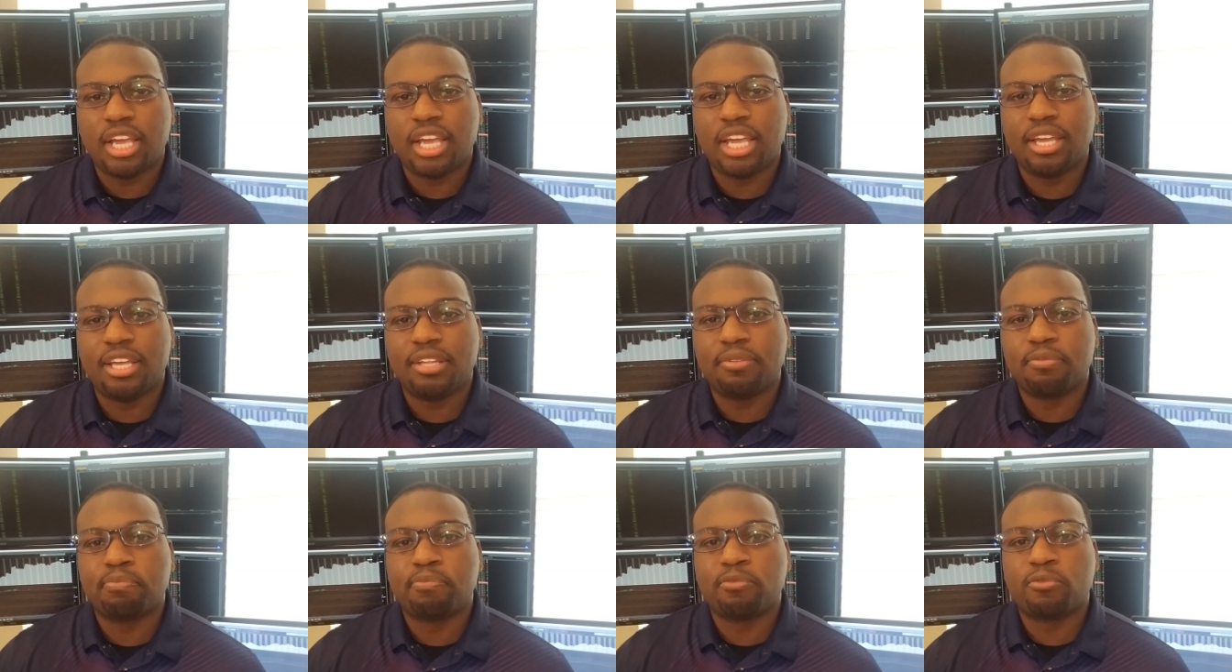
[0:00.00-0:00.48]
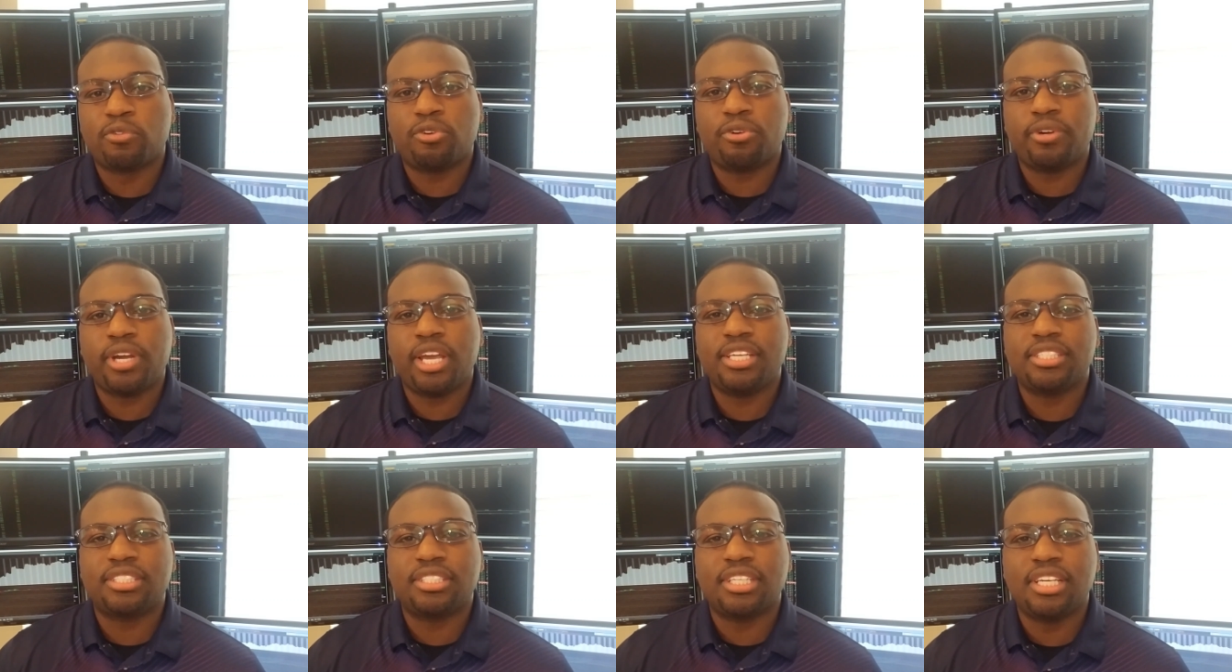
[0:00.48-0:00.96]
it
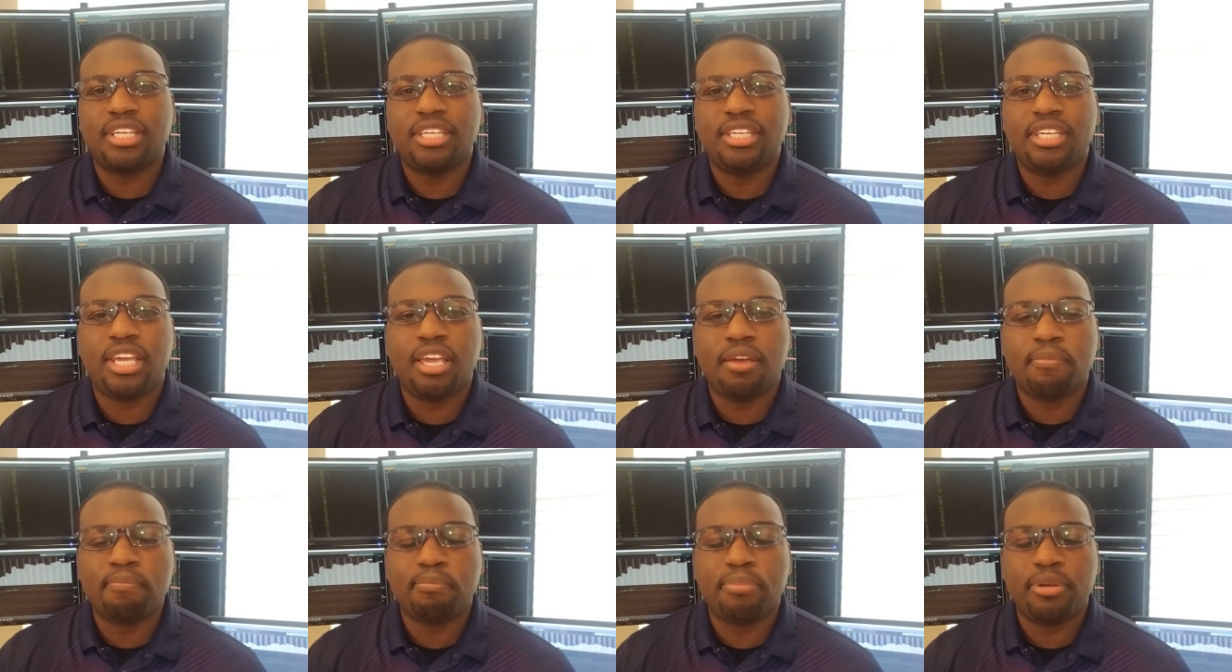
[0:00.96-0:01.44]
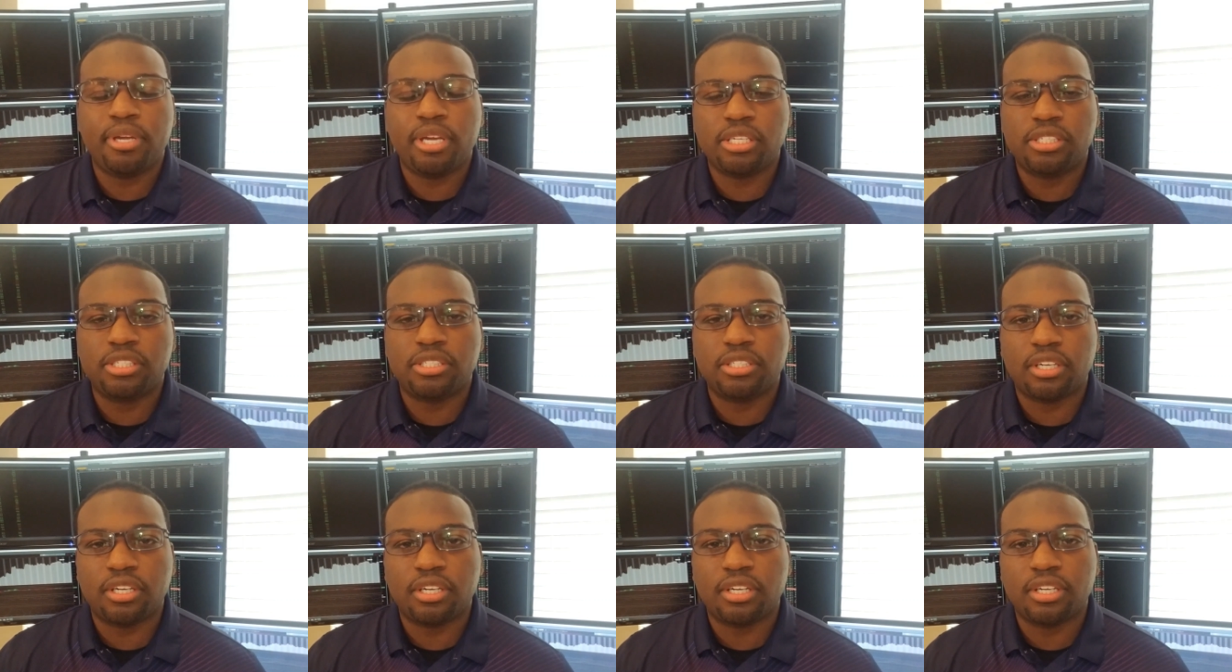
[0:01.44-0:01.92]
creates a dim
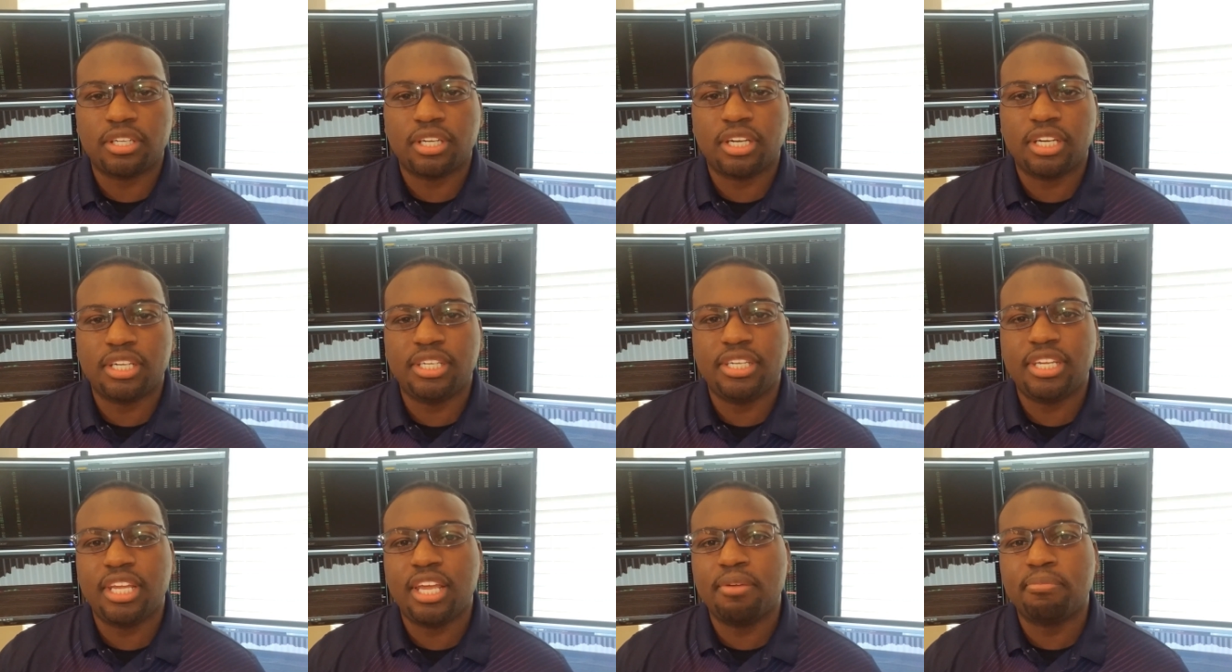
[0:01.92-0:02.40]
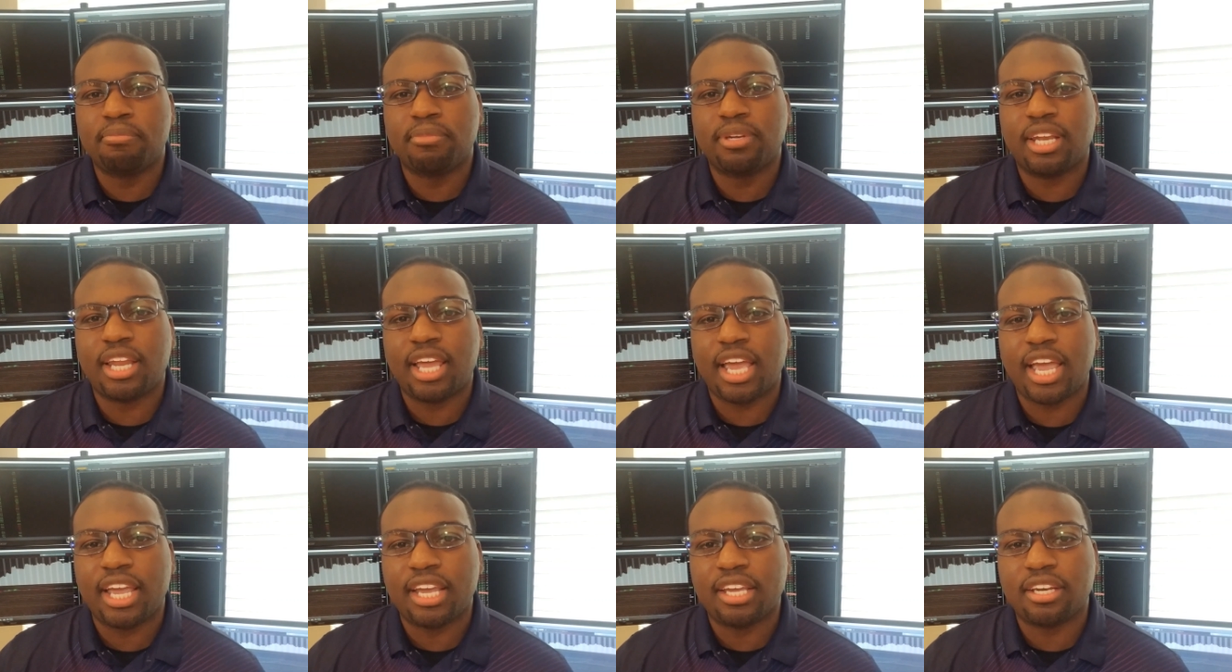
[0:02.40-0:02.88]
picture, a dim
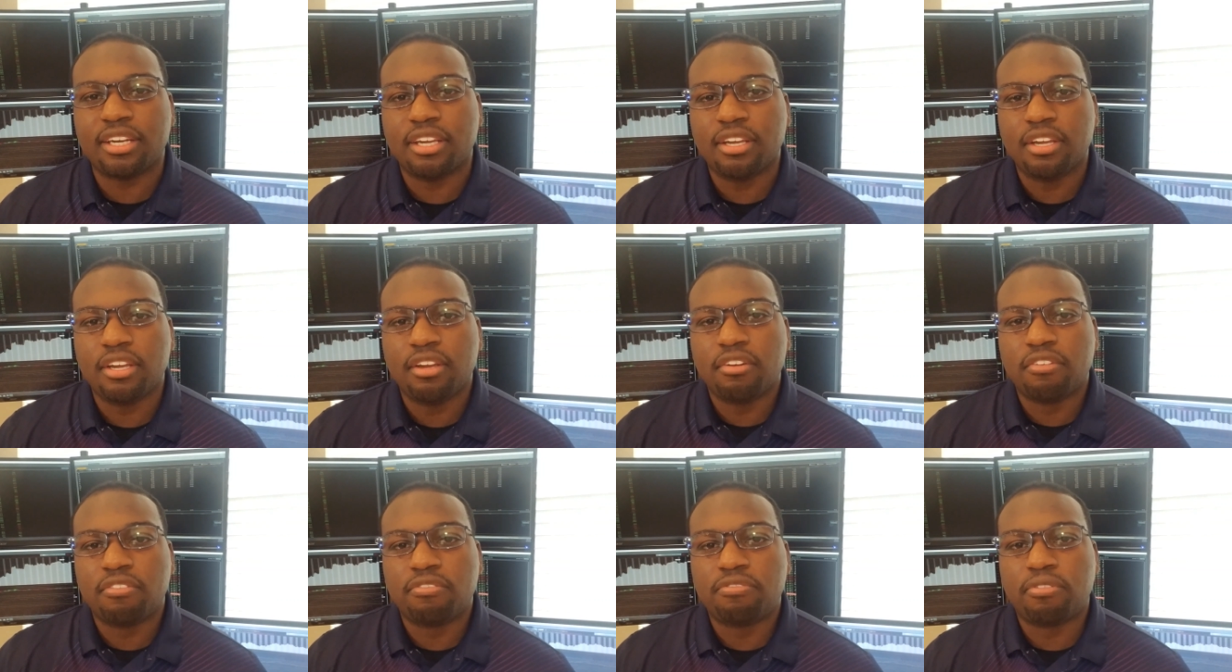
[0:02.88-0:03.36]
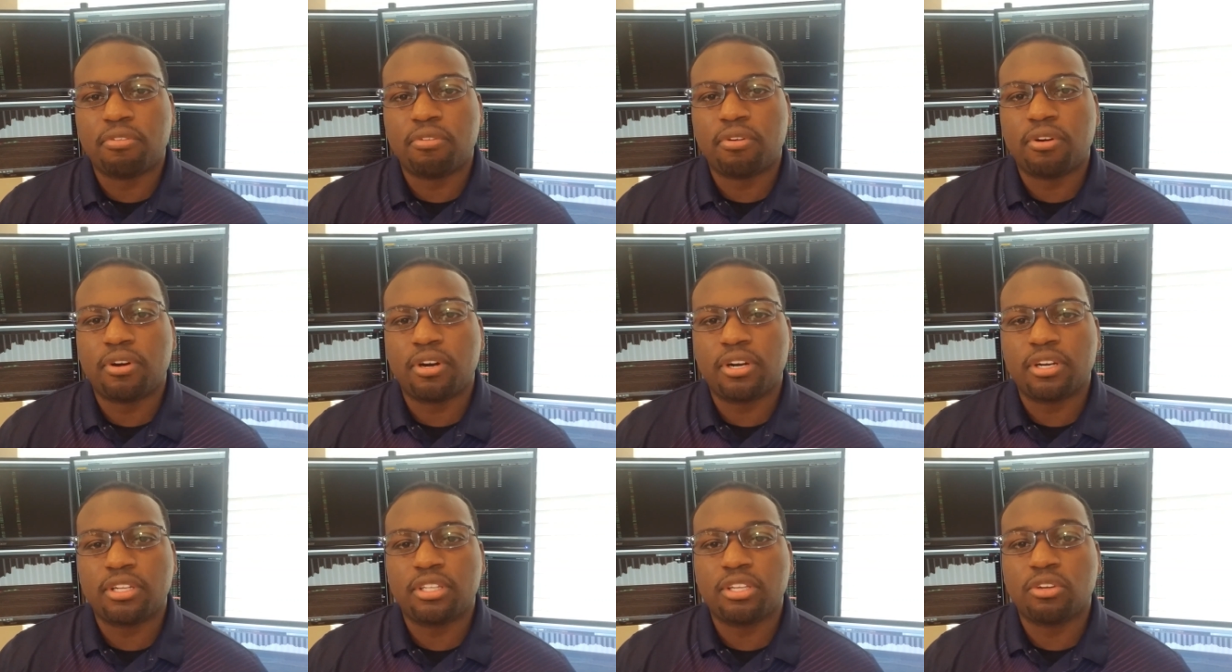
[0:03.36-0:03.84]
light
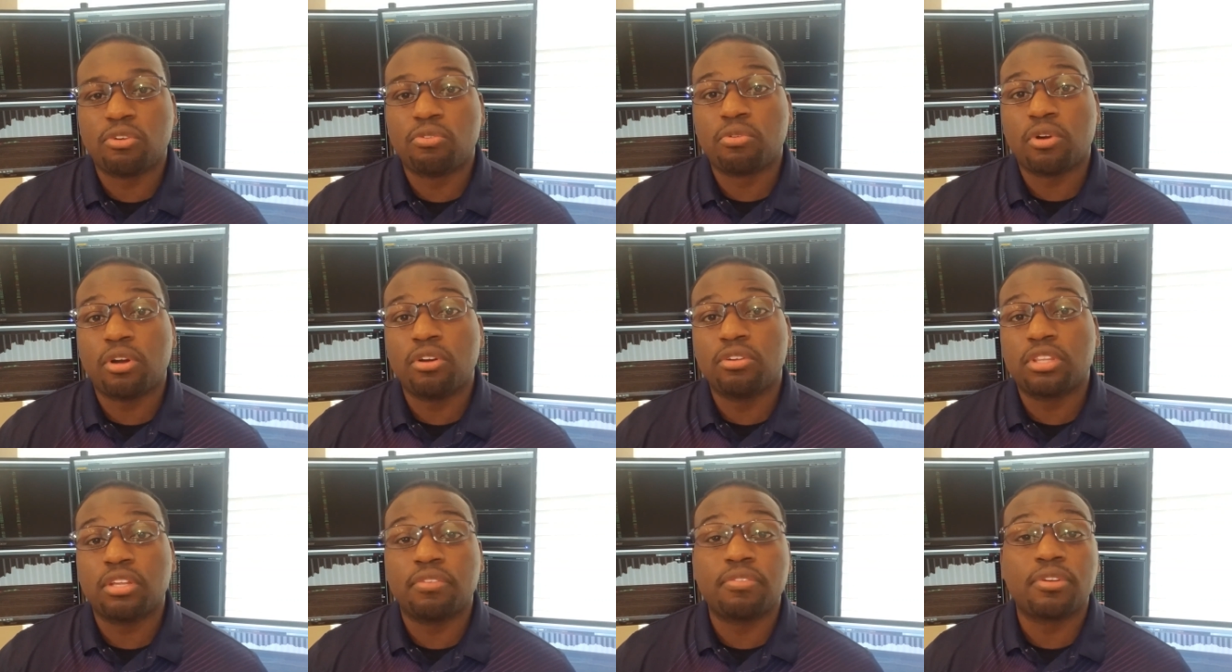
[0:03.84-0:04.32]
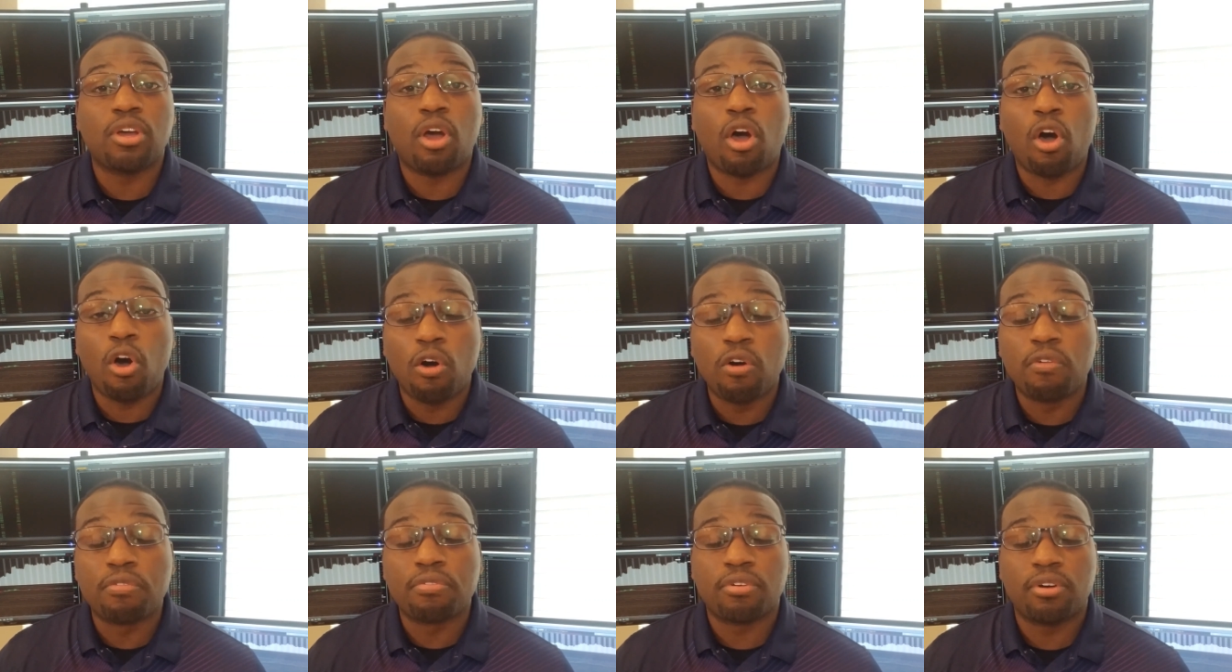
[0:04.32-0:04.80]
for the growth of the
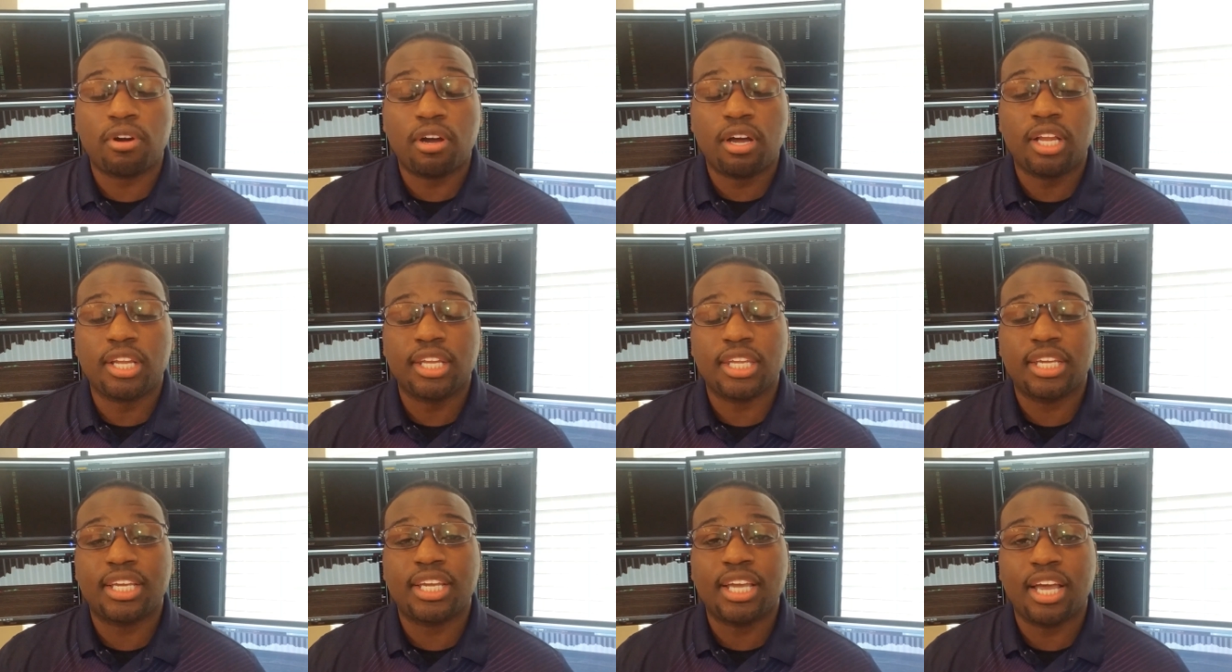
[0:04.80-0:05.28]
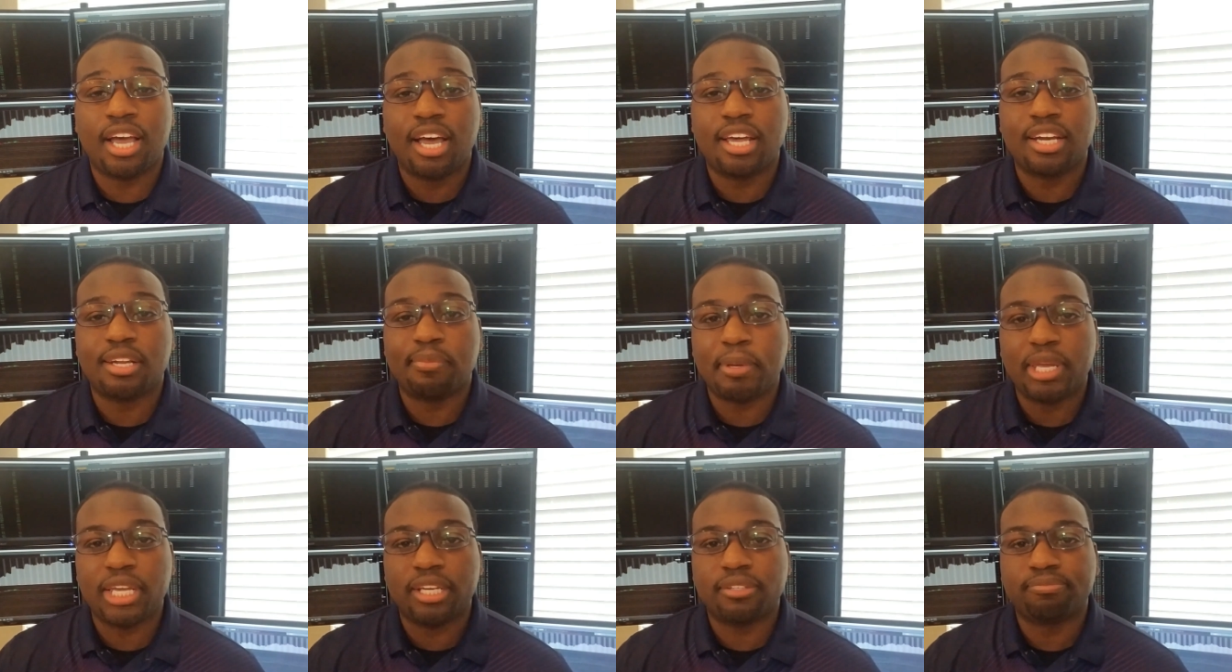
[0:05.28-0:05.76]
overall
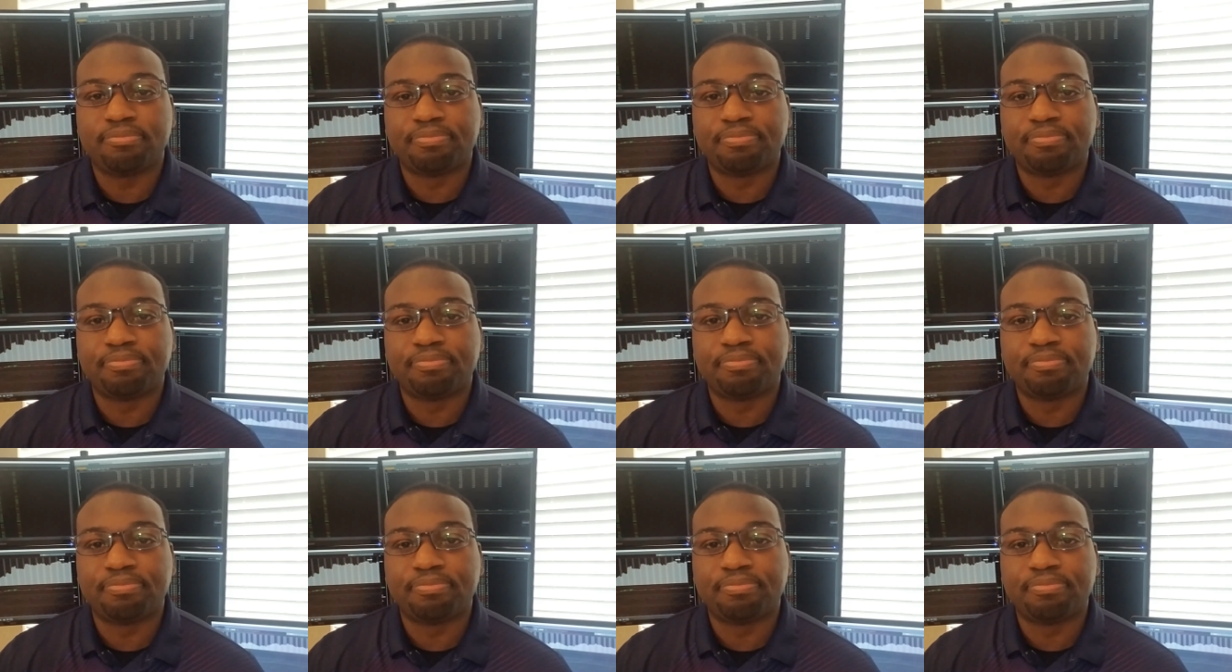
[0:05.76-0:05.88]
economy.